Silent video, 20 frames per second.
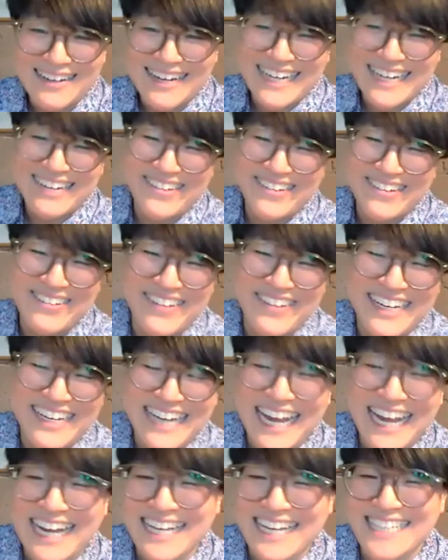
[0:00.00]
don't know, an
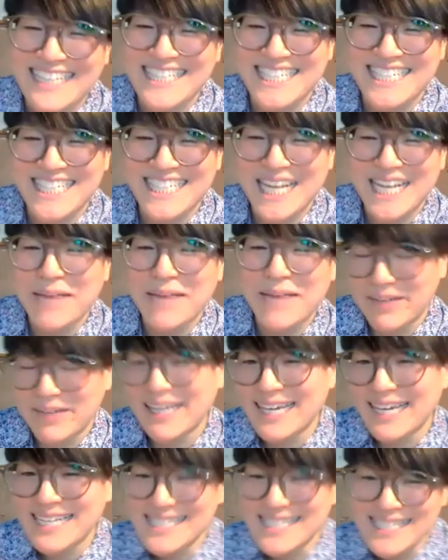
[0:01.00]
X shape, I
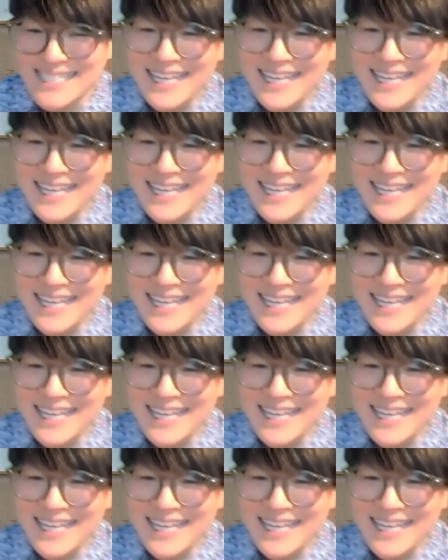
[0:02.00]
guess.